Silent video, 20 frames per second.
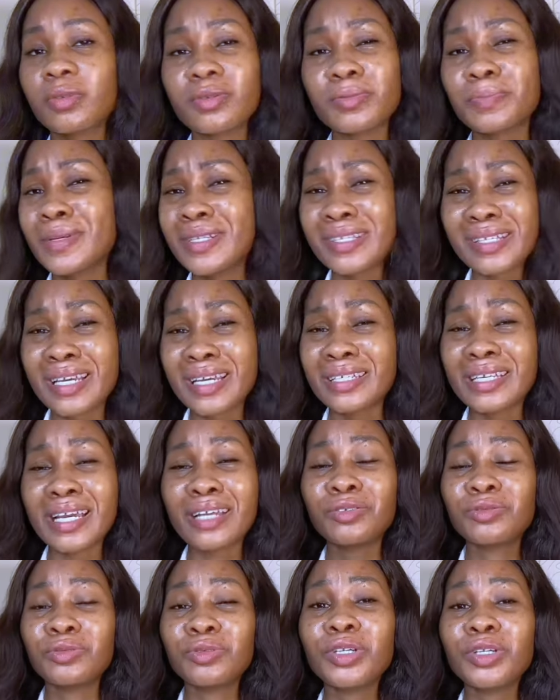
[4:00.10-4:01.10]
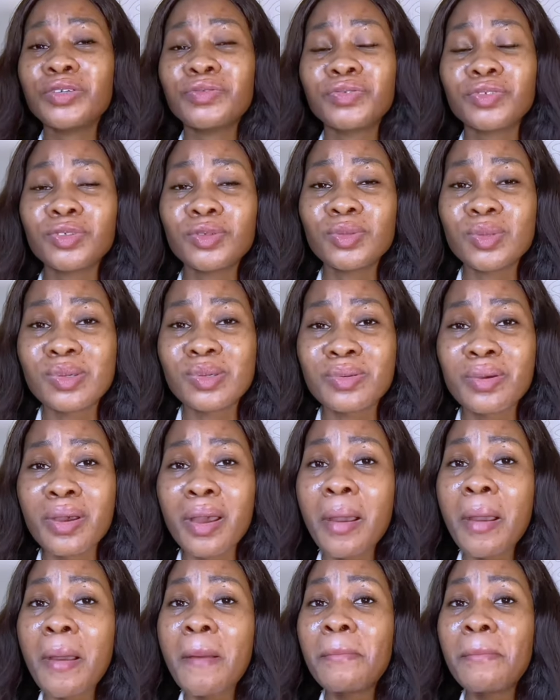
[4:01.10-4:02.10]
Because personally, I do not even use
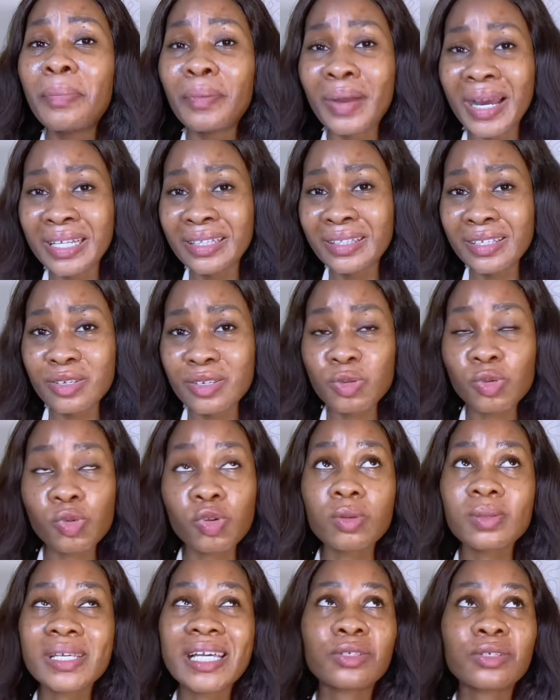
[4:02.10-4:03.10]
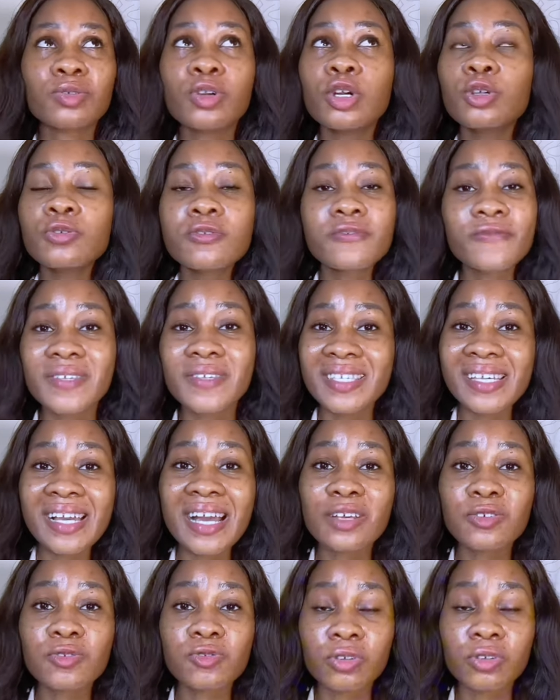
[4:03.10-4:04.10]
brightening scrubs. I do not use
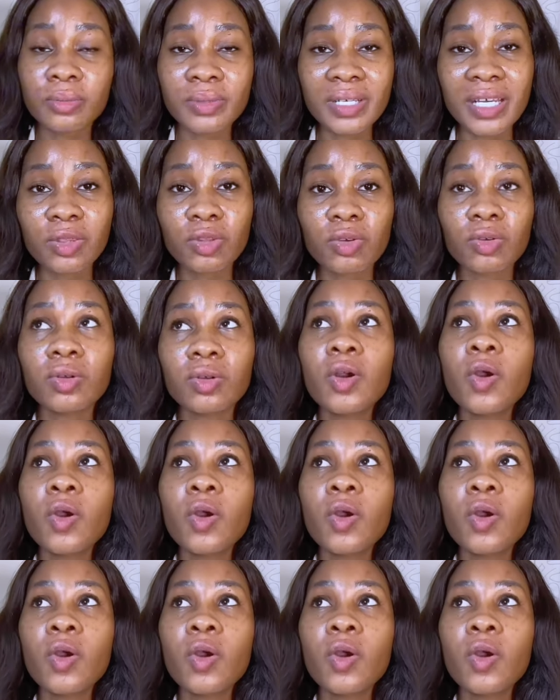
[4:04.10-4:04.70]
physical scrubs at all.